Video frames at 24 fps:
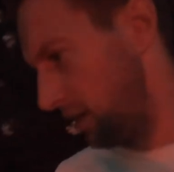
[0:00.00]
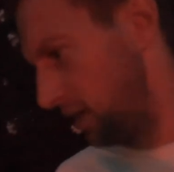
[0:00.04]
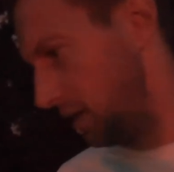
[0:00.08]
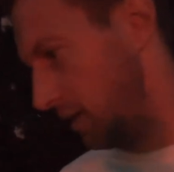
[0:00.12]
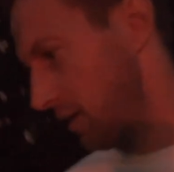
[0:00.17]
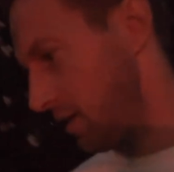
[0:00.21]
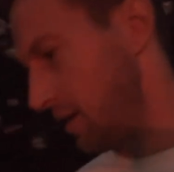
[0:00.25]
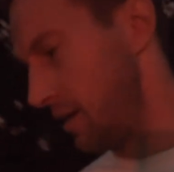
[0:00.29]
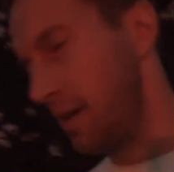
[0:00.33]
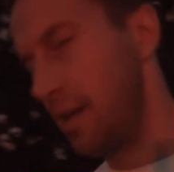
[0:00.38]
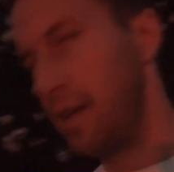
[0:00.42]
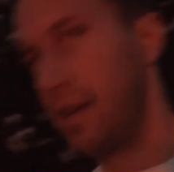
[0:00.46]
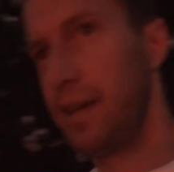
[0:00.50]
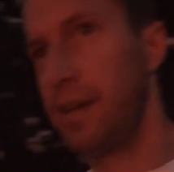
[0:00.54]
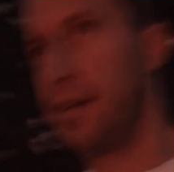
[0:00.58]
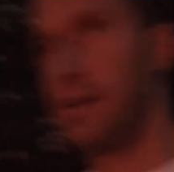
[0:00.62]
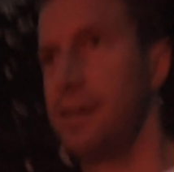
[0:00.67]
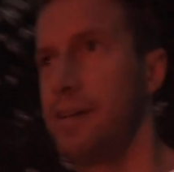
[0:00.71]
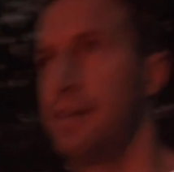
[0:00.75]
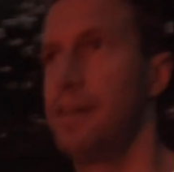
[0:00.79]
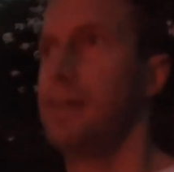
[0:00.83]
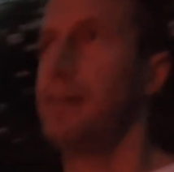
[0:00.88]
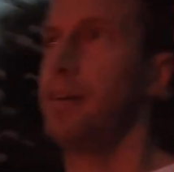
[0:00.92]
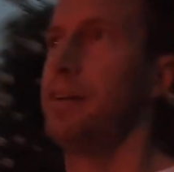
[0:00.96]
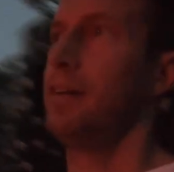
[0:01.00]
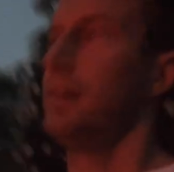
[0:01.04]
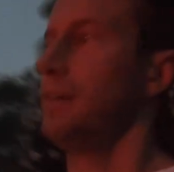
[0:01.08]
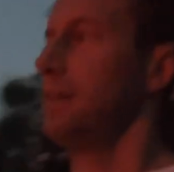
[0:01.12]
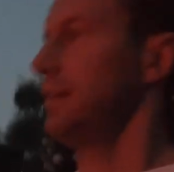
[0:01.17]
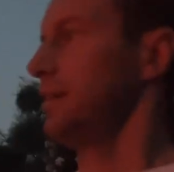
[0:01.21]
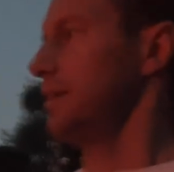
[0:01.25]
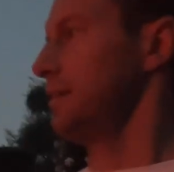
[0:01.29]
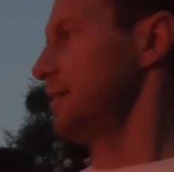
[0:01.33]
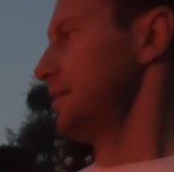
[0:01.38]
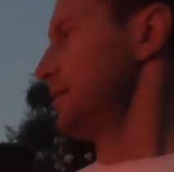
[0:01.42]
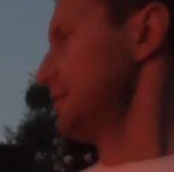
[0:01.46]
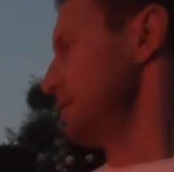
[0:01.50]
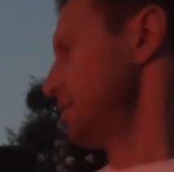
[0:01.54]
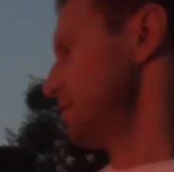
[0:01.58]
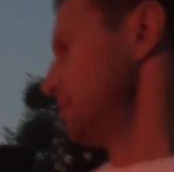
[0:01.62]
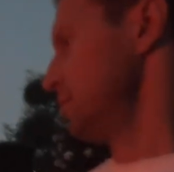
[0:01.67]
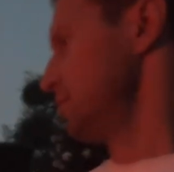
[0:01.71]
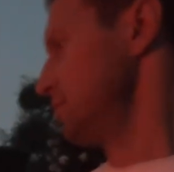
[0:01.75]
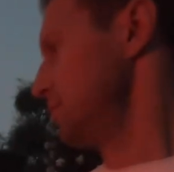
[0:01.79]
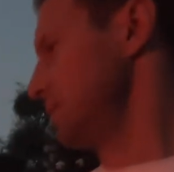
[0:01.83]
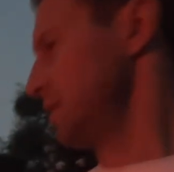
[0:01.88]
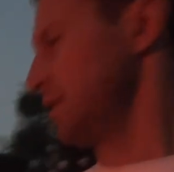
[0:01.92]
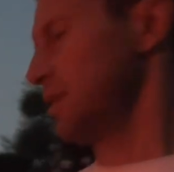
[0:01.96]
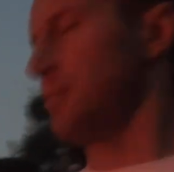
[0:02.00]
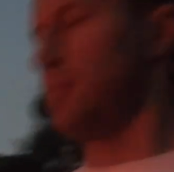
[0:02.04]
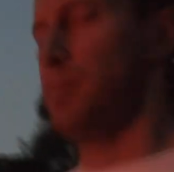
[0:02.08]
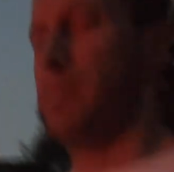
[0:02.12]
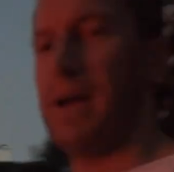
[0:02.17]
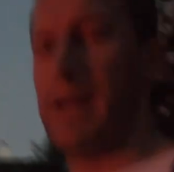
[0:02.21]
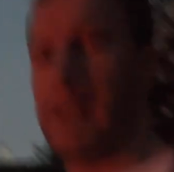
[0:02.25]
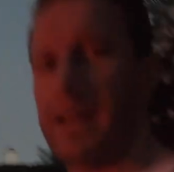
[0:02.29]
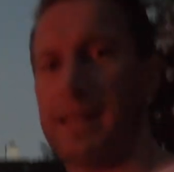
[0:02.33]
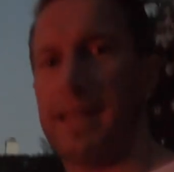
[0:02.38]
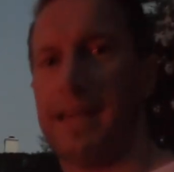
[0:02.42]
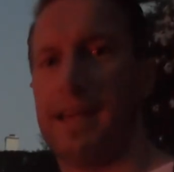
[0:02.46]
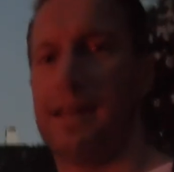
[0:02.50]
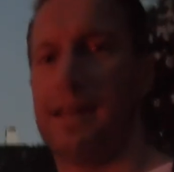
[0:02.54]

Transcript: and we are back